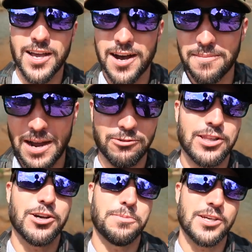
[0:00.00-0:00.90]
I
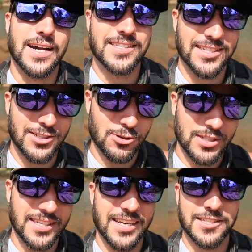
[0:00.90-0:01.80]
really hope you guys
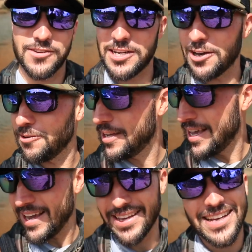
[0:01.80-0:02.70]
enjoyed today's video,
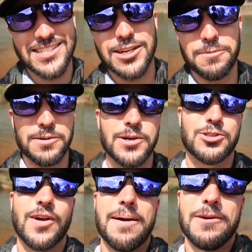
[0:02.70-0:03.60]
and that's going to pretty much
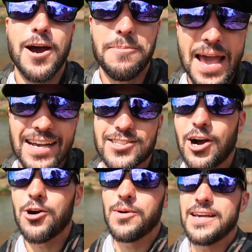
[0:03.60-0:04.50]
wrap it up. As
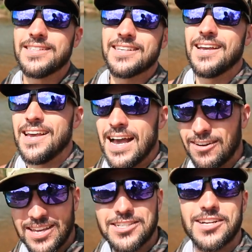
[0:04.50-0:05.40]
always, I'll
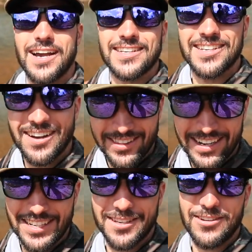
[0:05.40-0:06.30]
catch you guys on the
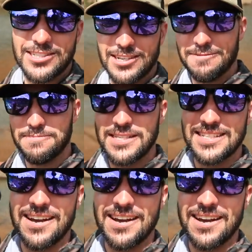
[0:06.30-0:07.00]
next adventure. Peace